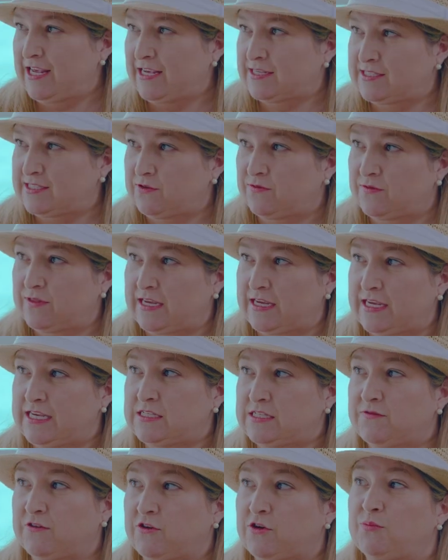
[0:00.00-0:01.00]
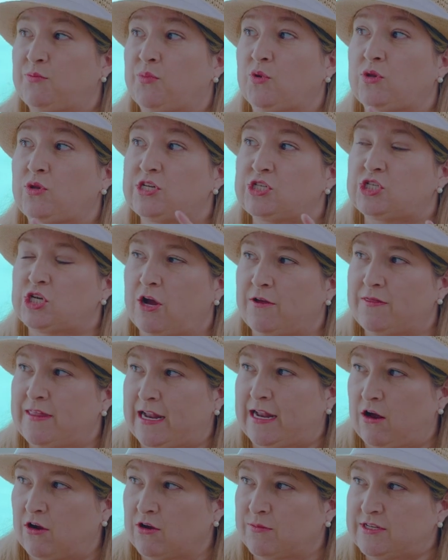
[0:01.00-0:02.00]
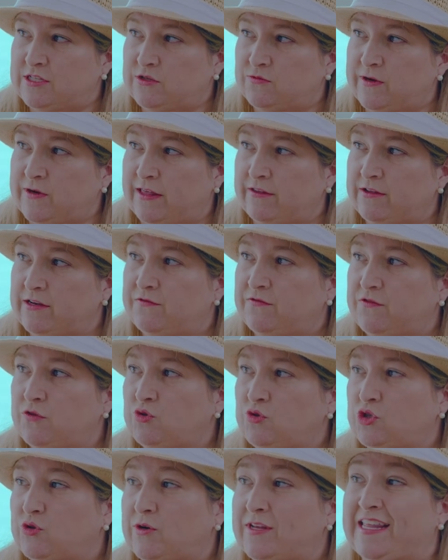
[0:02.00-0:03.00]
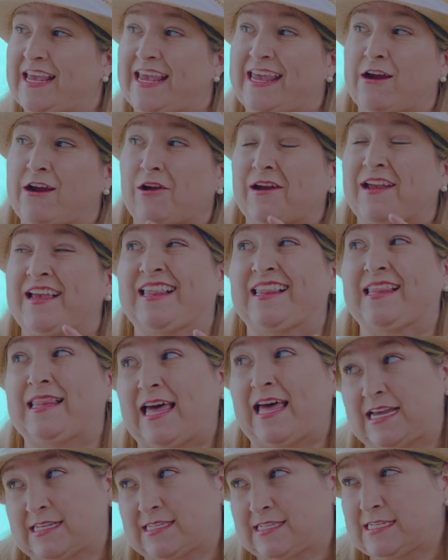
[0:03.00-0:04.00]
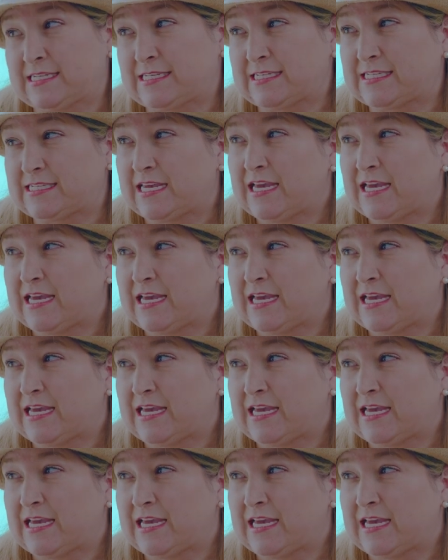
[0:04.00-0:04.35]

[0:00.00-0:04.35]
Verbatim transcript: I still think he's very bullish on that augmented reality future and AR glasses.